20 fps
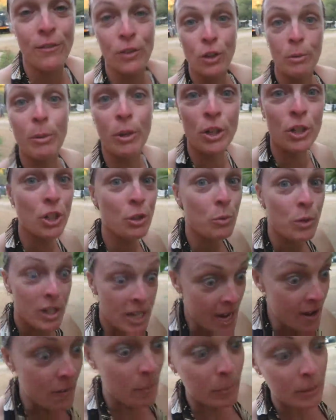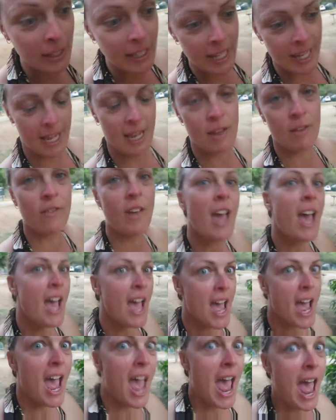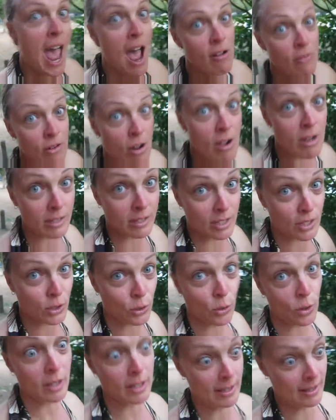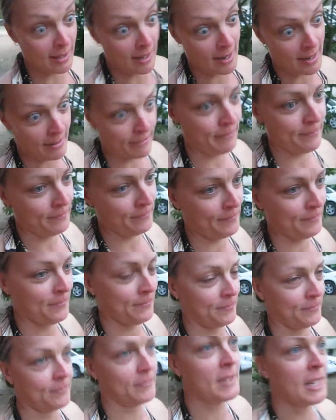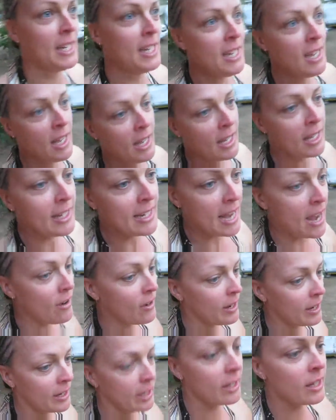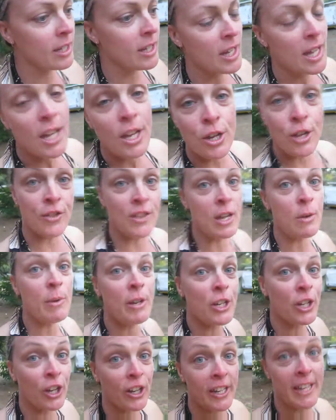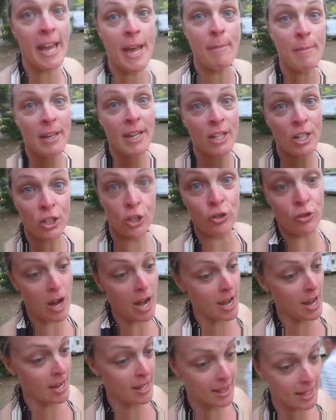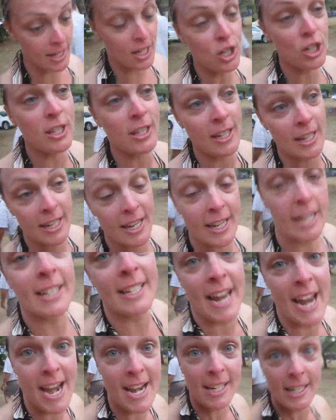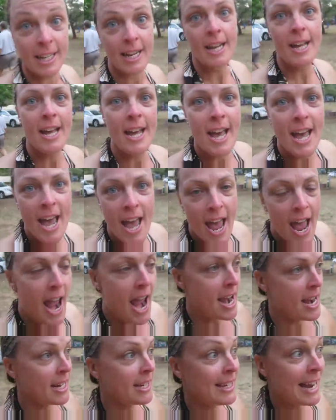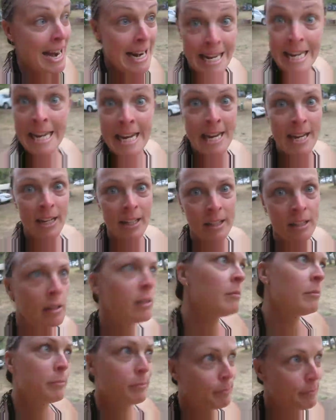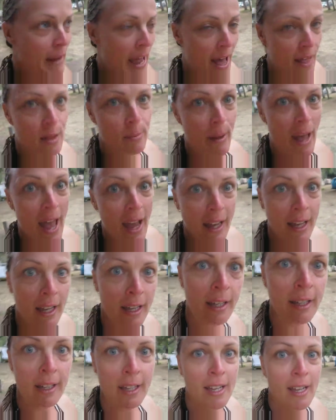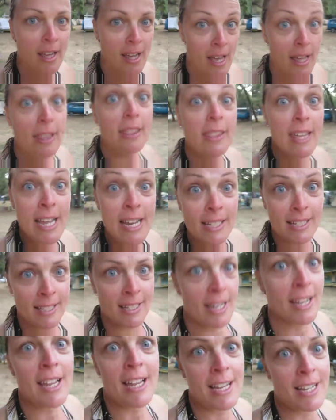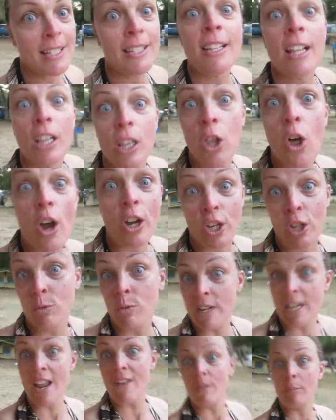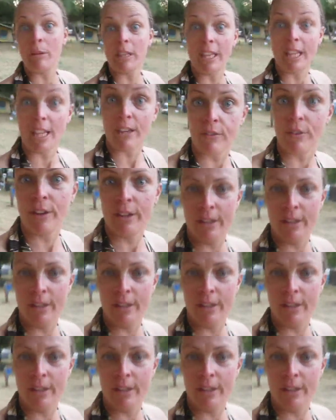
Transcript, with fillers: view because you would never believe how nice the toilets are. Now, you think when you go camping in Australia that you're just going to get a tent and a dunny out the back. This is like you would never believe.